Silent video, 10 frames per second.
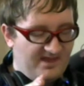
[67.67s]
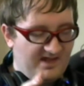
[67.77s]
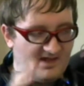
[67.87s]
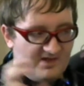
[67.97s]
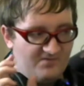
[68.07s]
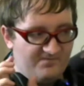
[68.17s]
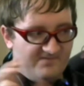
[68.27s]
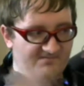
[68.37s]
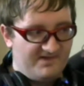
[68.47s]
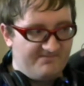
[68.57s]
I don't know
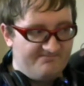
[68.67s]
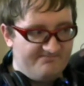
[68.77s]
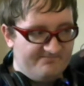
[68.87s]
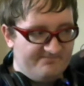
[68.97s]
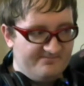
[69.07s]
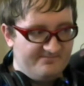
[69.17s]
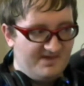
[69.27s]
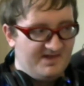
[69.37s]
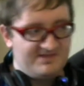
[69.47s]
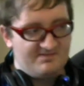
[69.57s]
if I
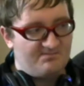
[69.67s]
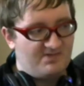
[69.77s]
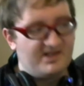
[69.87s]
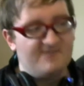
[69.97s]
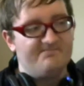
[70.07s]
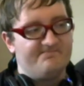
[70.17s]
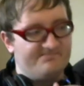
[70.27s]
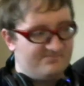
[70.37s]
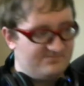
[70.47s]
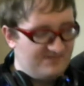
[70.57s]
eat them. I'm probably
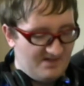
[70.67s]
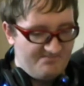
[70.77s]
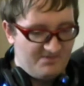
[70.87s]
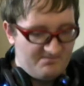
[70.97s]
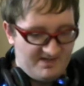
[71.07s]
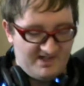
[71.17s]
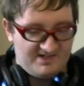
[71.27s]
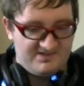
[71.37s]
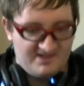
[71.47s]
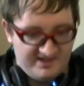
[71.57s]
gonna put my
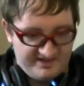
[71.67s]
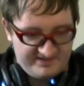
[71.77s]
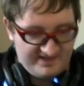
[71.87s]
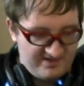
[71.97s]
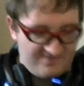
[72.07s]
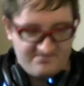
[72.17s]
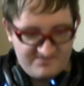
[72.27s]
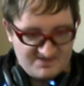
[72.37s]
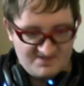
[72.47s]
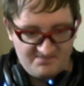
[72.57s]
headset like kind of
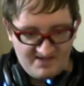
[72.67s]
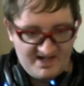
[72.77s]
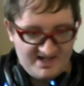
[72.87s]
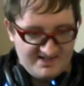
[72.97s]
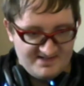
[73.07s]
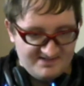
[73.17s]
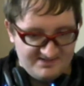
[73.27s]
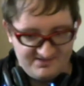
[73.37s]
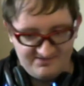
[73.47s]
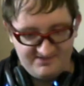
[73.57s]
nearby,
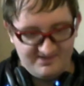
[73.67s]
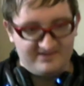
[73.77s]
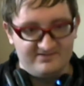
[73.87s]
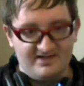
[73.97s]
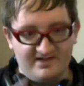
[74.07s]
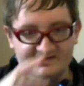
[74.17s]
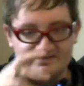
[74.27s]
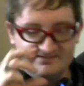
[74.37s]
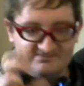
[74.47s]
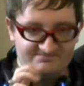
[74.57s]
so that you're not like
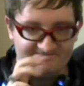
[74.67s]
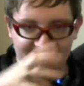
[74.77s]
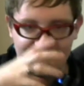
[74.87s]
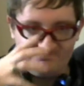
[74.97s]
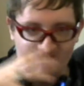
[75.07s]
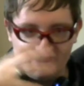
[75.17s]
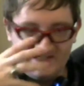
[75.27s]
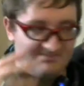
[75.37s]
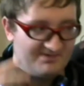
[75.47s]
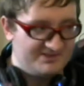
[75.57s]
picking
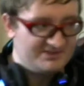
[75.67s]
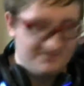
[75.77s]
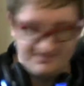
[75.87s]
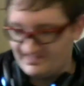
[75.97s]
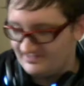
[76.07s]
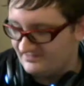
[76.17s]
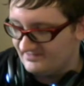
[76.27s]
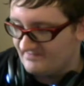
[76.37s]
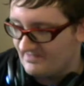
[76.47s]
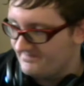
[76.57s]
up all the chewing sounds.
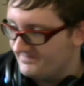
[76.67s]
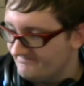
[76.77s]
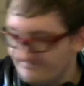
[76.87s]
That'd be